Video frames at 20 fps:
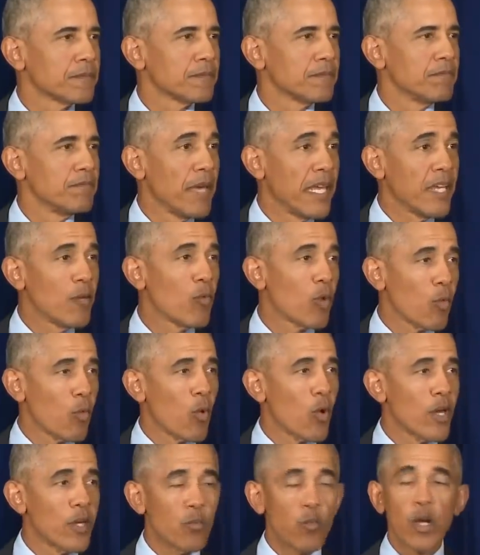Many were
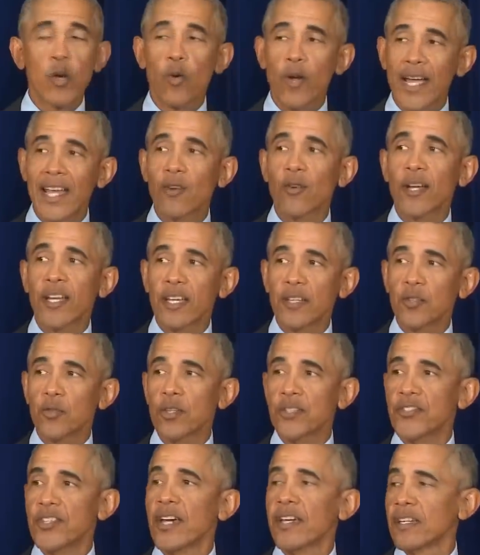worried we were entering into a
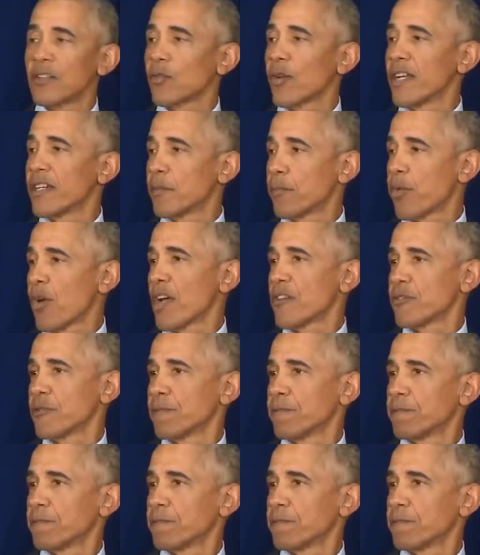second Great Depression.